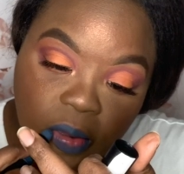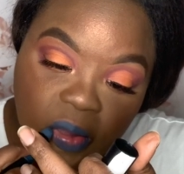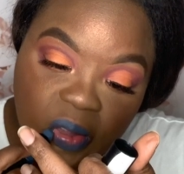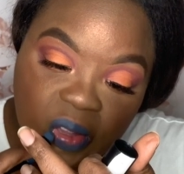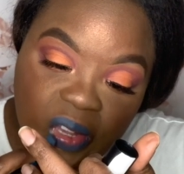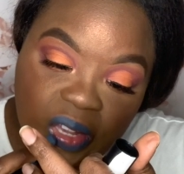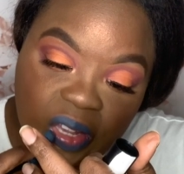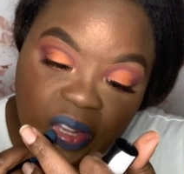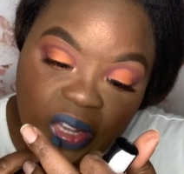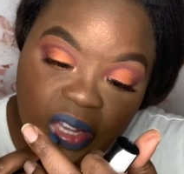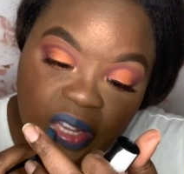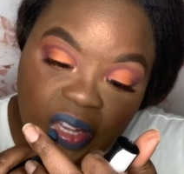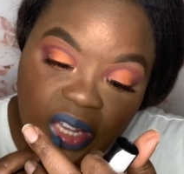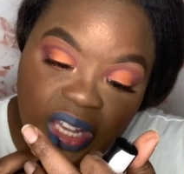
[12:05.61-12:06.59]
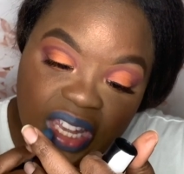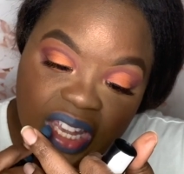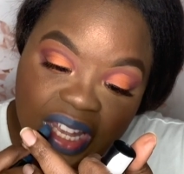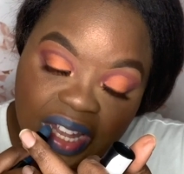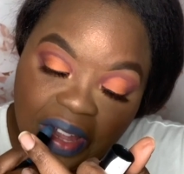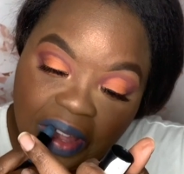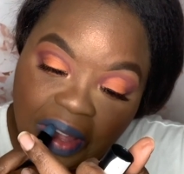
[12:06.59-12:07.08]
try to find
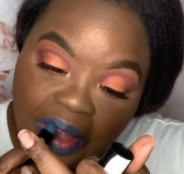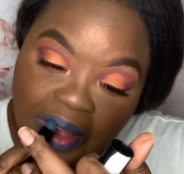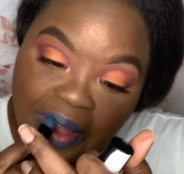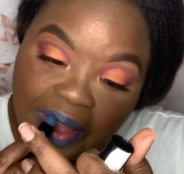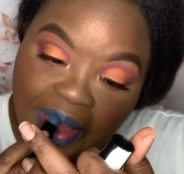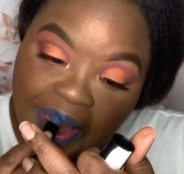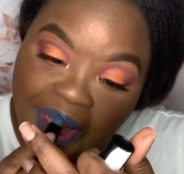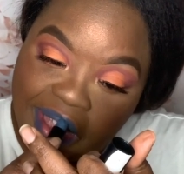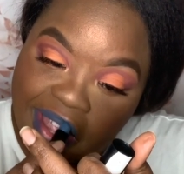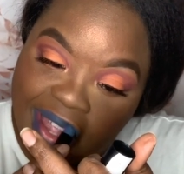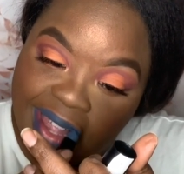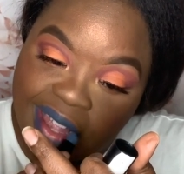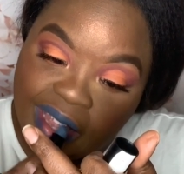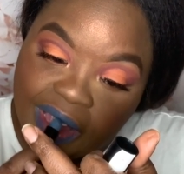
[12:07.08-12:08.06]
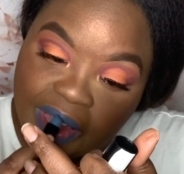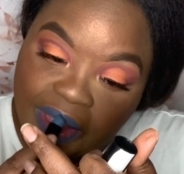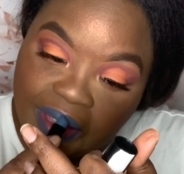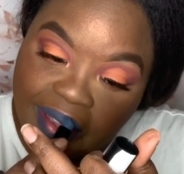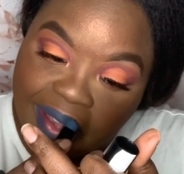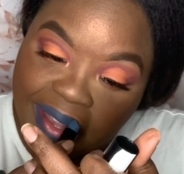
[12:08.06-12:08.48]
a look